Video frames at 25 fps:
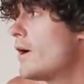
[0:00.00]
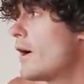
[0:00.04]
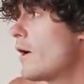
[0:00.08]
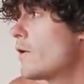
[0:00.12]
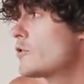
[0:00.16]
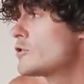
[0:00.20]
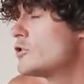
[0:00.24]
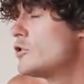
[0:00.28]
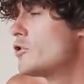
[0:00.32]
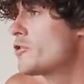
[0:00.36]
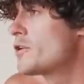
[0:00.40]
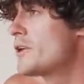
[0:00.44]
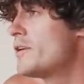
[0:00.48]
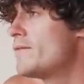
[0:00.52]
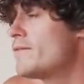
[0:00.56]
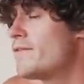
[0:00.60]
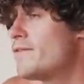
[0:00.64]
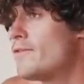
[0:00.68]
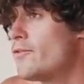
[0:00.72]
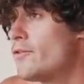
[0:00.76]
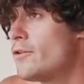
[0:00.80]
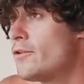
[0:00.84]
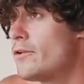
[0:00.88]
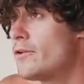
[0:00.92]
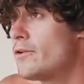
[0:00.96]
I was looking
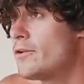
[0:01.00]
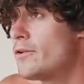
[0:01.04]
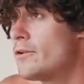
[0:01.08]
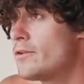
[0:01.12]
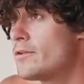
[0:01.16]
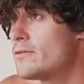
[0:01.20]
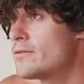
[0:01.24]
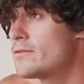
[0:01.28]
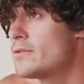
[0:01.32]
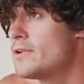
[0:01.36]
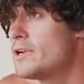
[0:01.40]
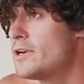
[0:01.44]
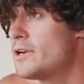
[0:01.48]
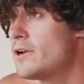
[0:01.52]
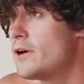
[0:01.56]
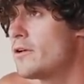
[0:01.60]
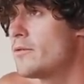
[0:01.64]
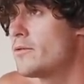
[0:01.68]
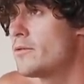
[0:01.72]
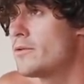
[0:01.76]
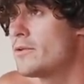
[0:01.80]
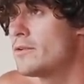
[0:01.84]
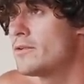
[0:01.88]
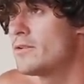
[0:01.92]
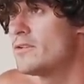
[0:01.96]
for, you
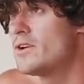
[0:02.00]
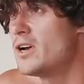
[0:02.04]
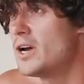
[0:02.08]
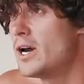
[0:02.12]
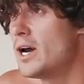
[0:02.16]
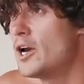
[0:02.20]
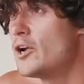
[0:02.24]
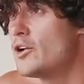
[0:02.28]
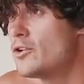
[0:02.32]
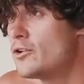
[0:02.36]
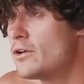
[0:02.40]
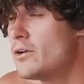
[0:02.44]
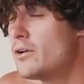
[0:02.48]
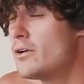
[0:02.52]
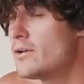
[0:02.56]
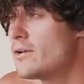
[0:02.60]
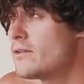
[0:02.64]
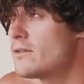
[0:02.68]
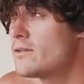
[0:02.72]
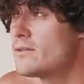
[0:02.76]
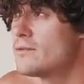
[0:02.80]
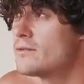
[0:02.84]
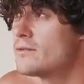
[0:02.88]
know, a good,